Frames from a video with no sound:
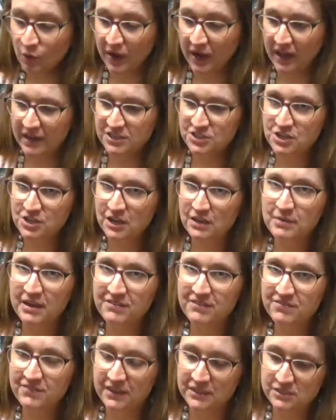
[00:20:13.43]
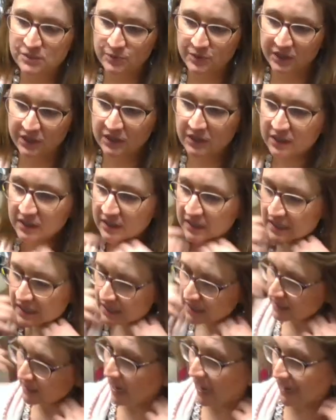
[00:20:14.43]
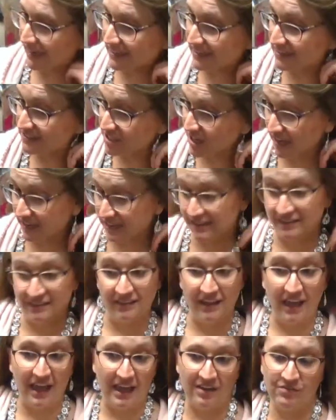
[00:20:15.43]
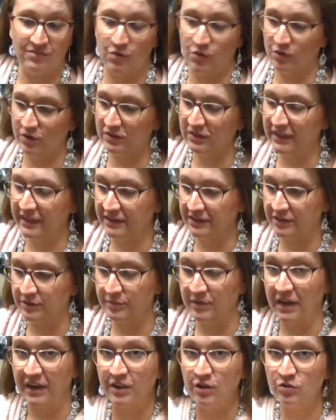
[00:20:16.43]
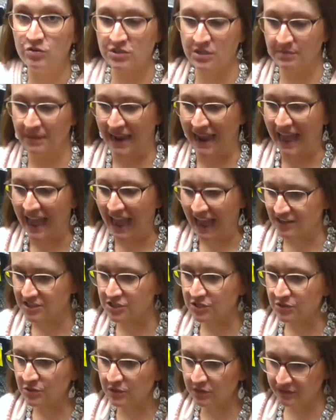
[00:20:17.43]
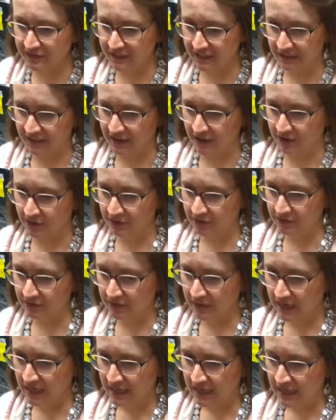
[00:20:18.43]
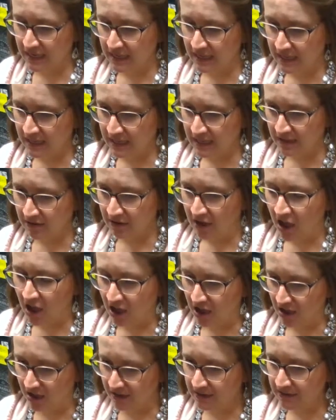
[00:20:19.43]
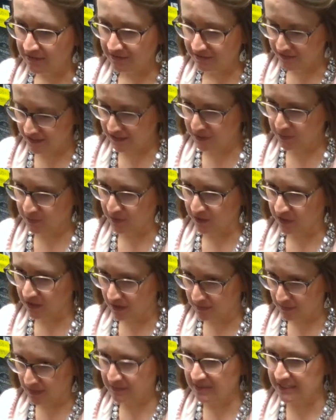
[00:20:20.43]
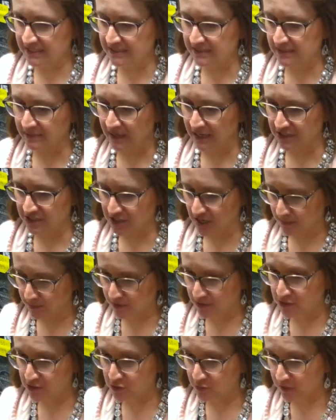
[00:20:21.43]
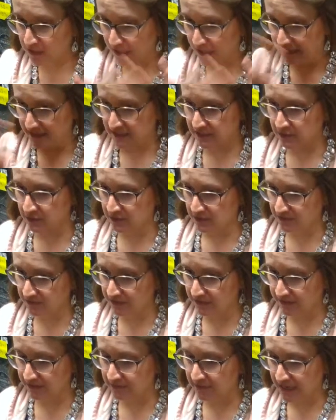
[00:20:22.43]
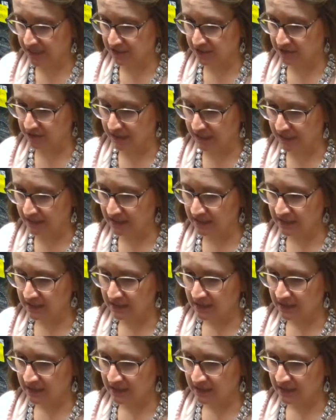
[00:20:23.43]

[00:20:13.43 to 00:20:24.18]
when I check my Facebook, I can check it live or later, but I go to my actual video on Facebook, on my business page, and I push play, so it's filling my screen.